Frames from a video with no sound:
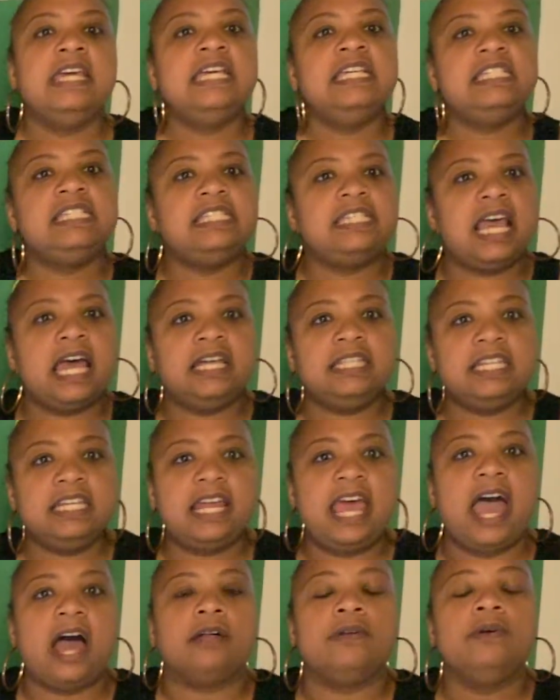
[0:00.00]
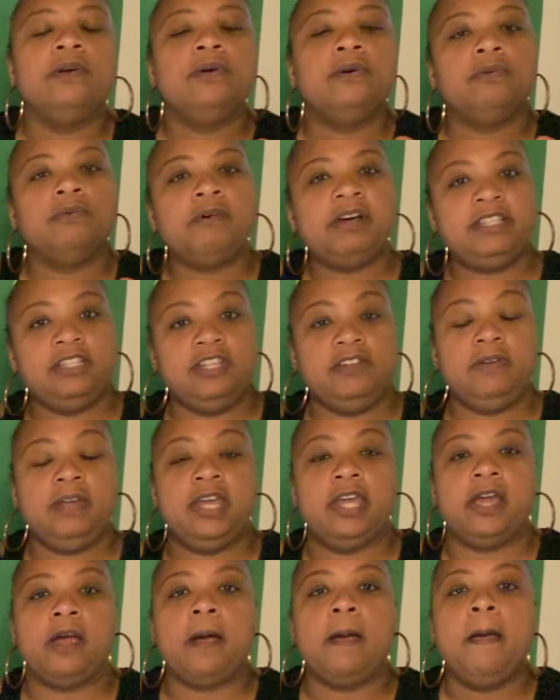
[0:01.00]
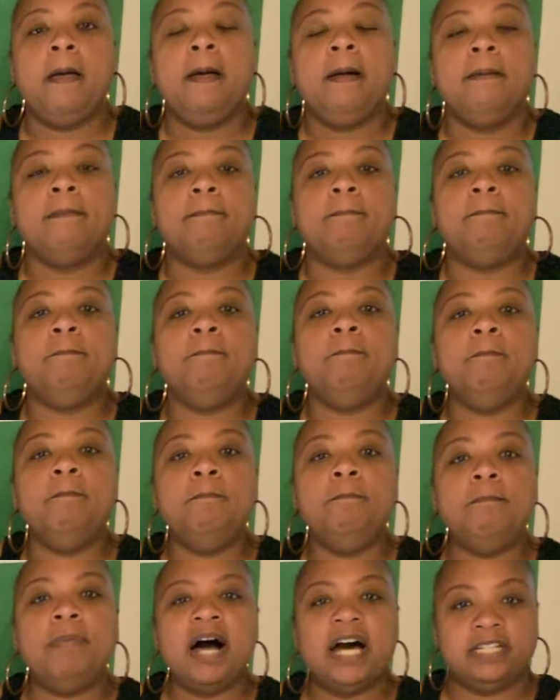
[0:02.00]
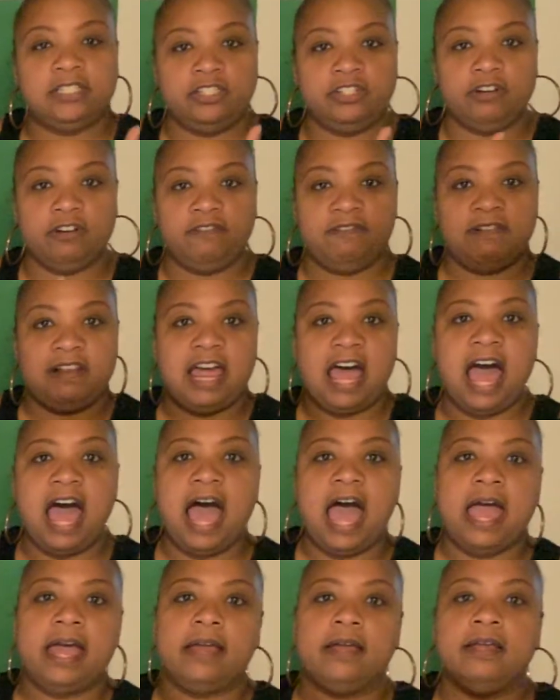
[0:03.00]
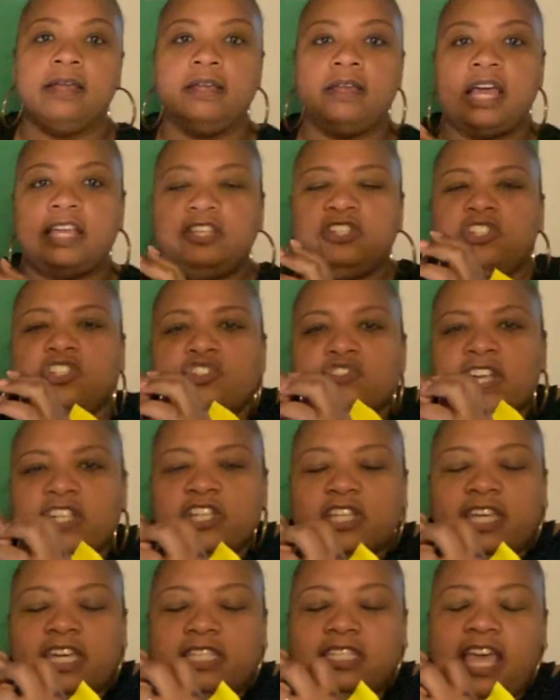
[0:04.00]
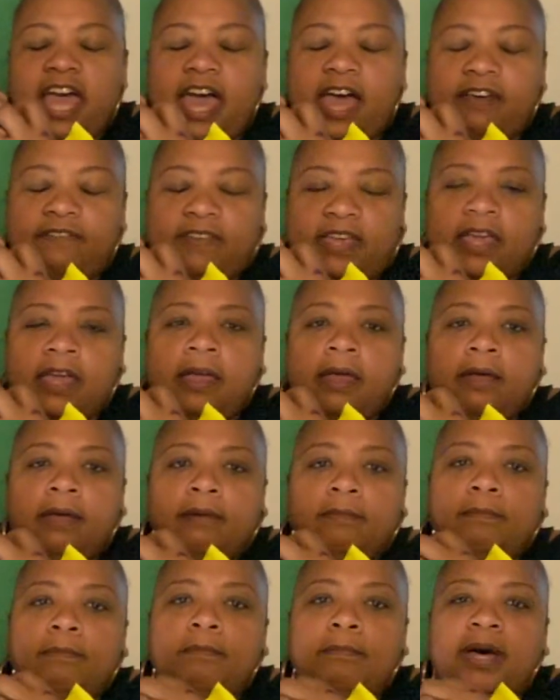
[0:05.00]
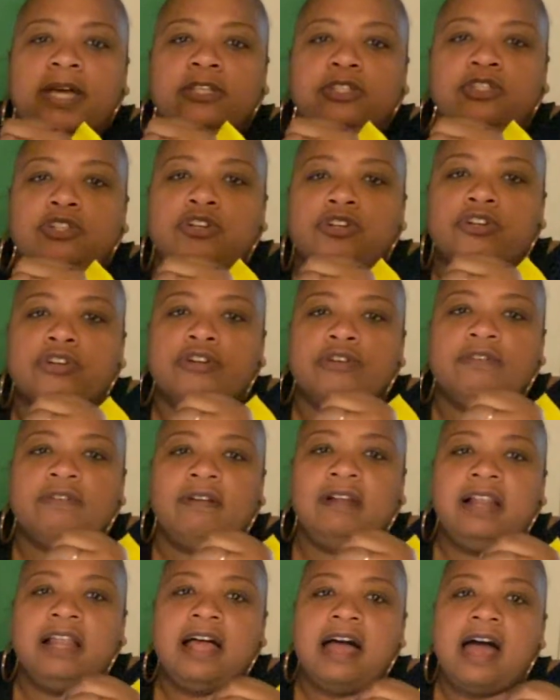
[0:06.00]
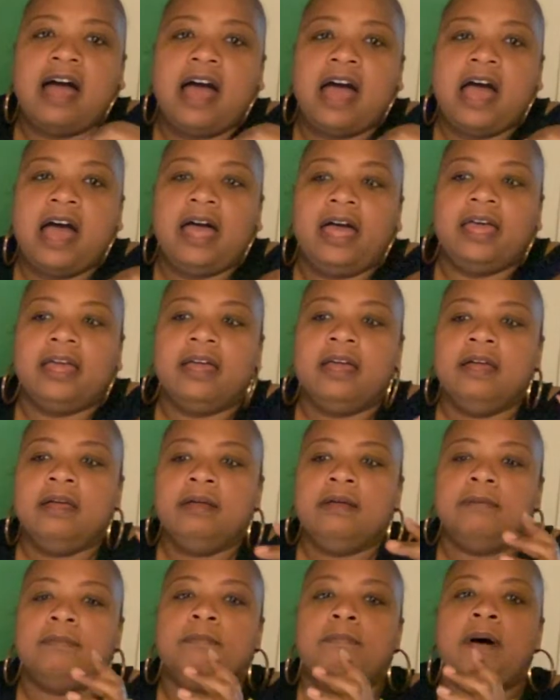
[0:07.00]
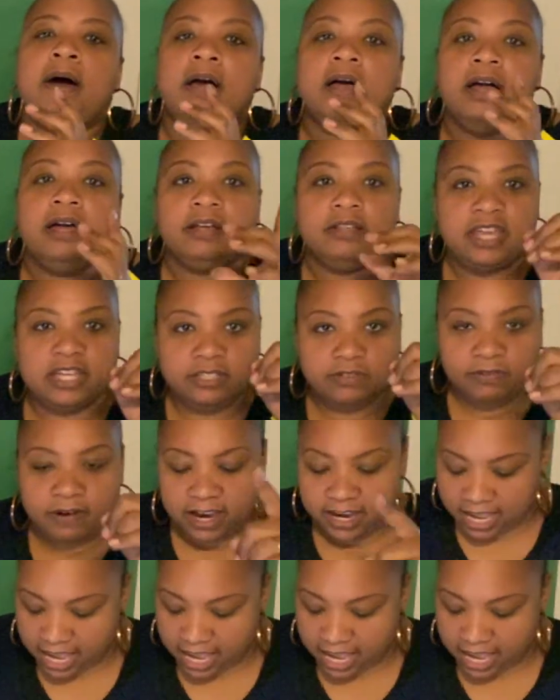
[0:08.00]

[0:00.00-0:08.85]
Sound it out. What do you hear? Butterfly. I just stretch it like taffy. Butterfly. That's right.